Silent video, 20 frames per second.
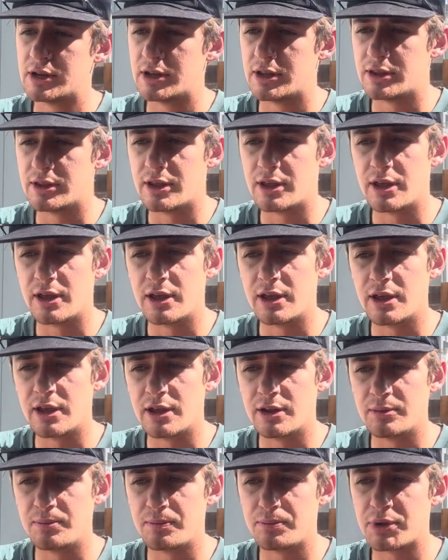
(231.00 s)
And
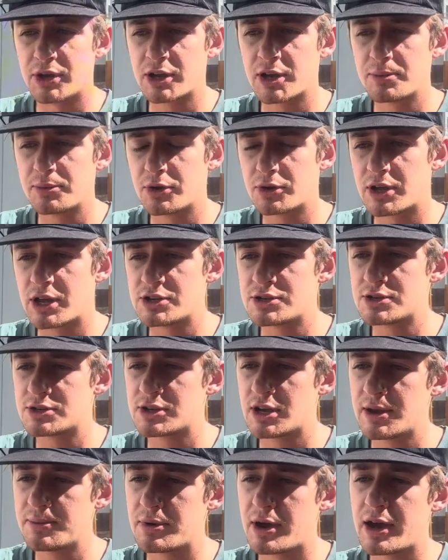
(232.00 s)
then pick up location type.